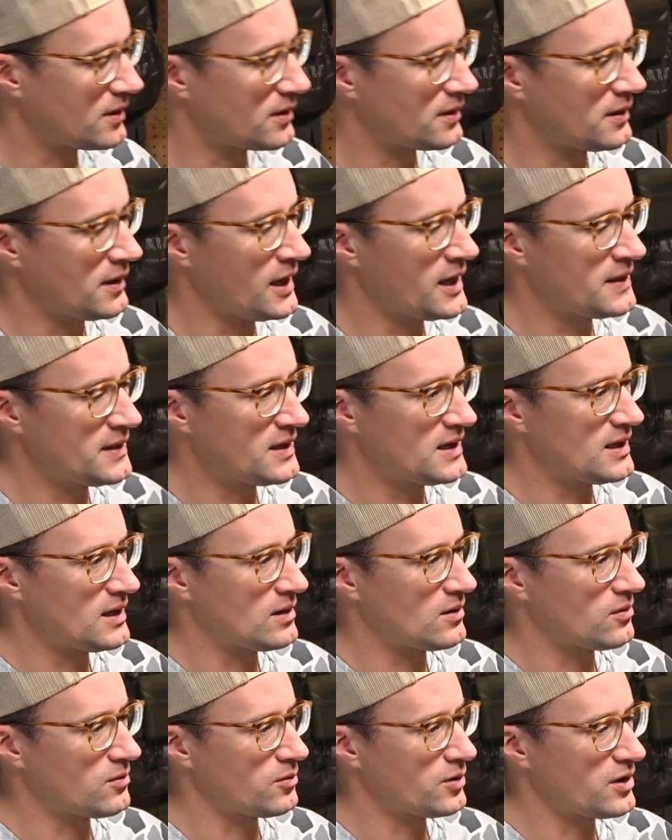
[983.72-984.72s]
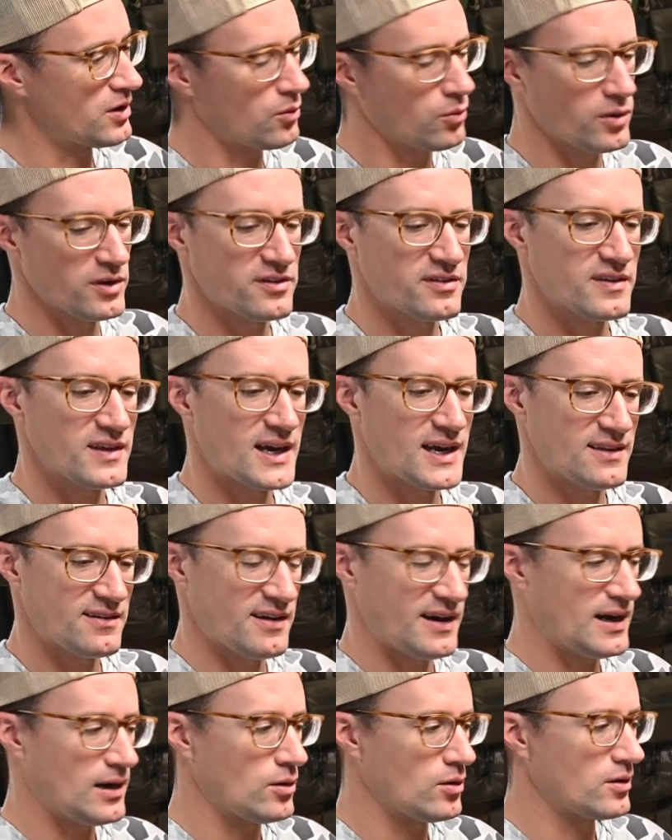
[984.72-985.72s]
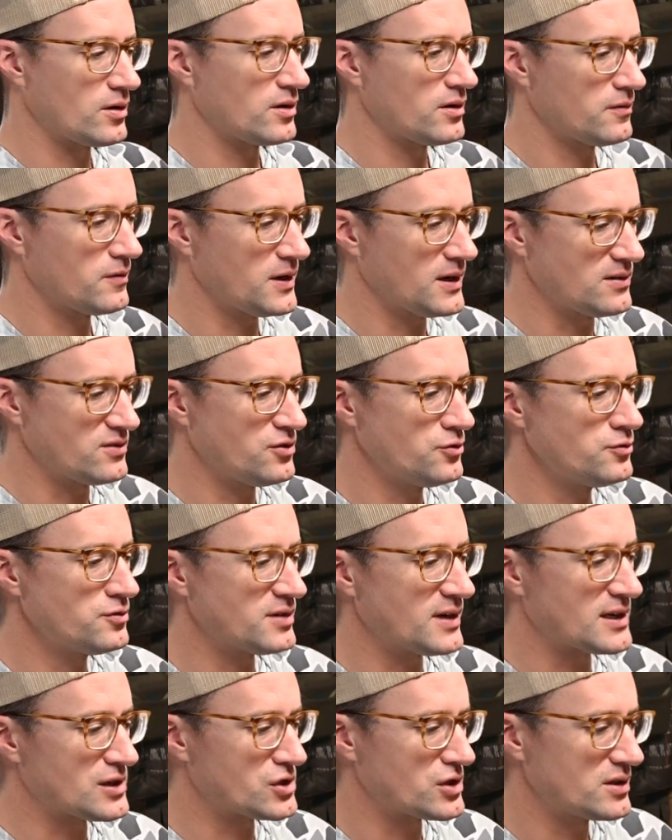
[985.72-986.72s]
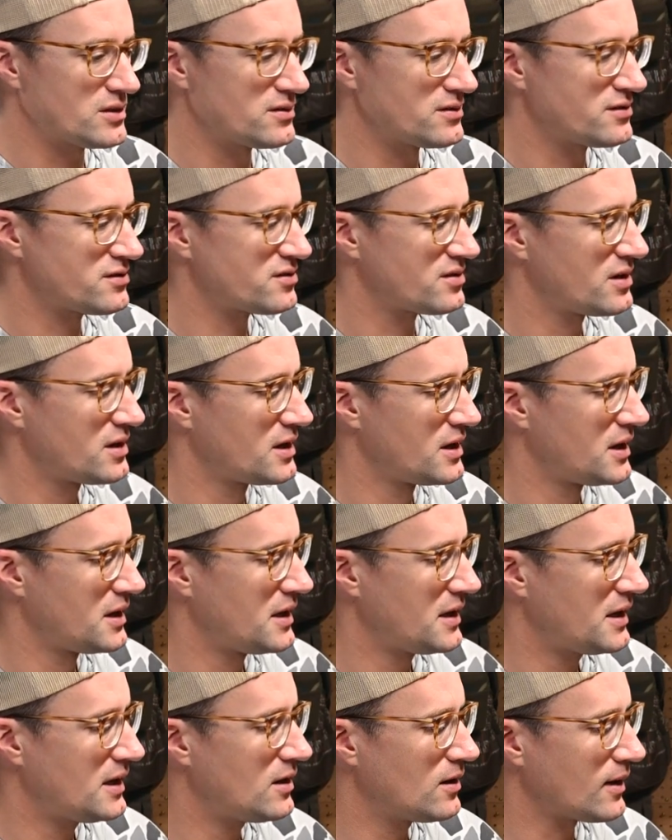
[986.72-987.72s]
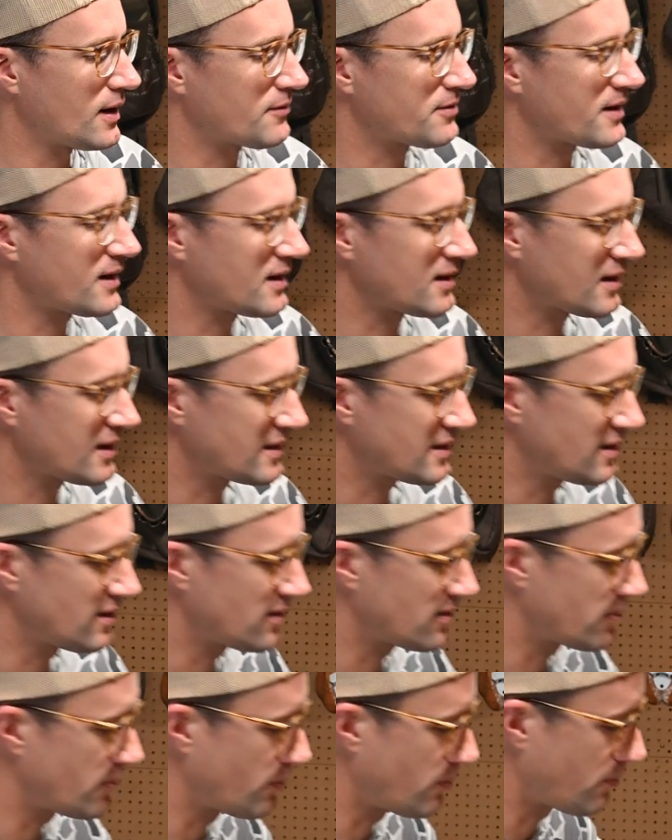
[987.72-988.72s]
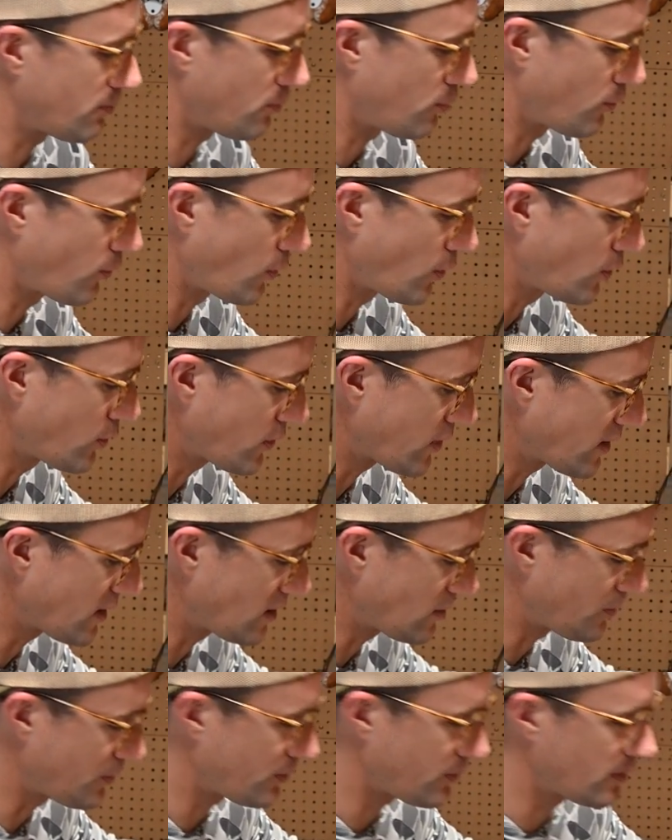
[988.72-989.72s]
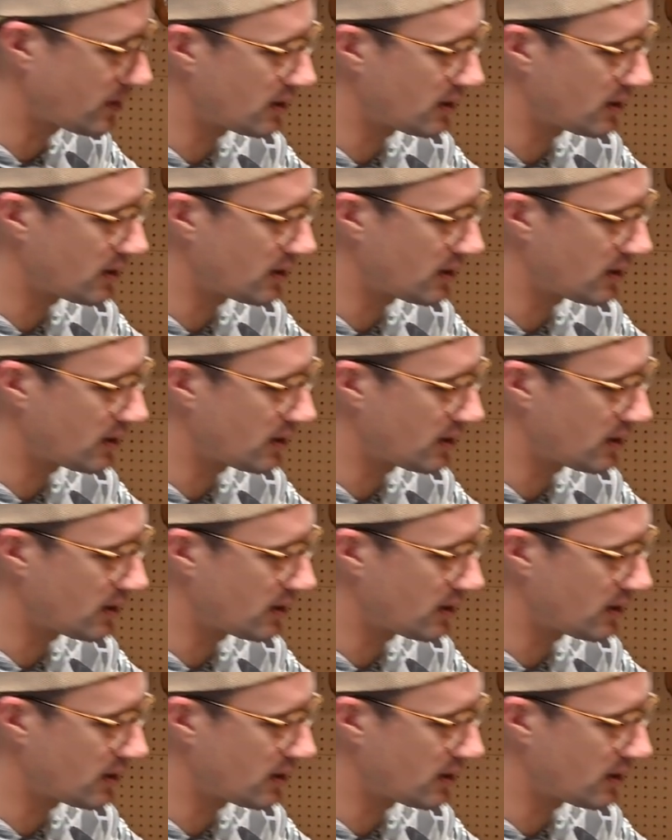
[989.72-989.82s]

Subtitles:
And then once that's out, you've got two sections here. I've kind of got this broke up